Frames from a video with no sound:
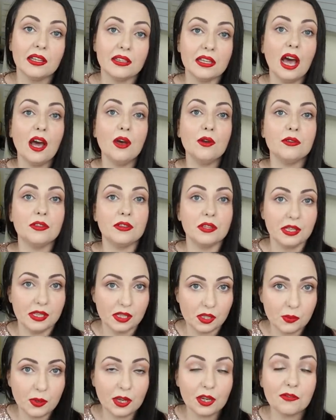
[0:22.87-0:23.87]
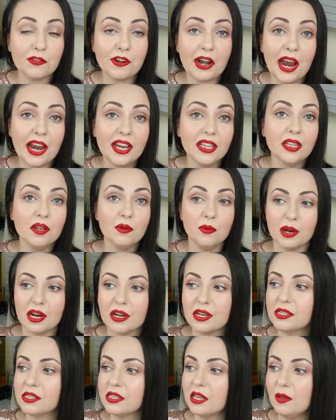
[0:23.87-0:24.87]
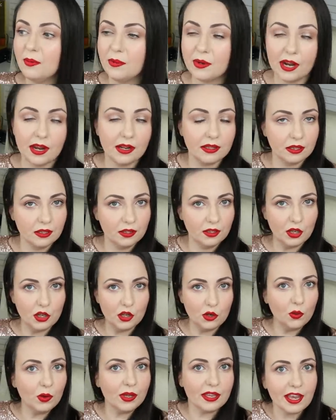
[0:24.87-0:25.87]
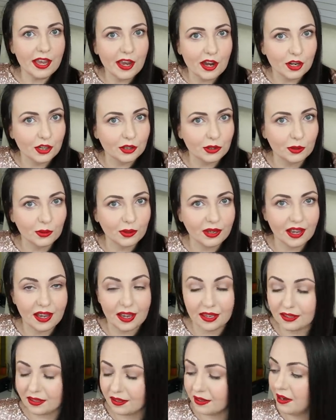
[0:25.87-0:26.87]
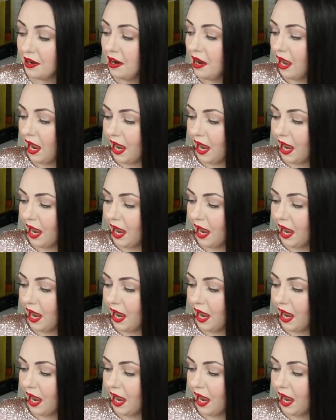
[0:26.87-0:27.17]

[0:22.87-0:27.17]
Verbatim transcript: Now this week Friday we're celebrating the New Year together.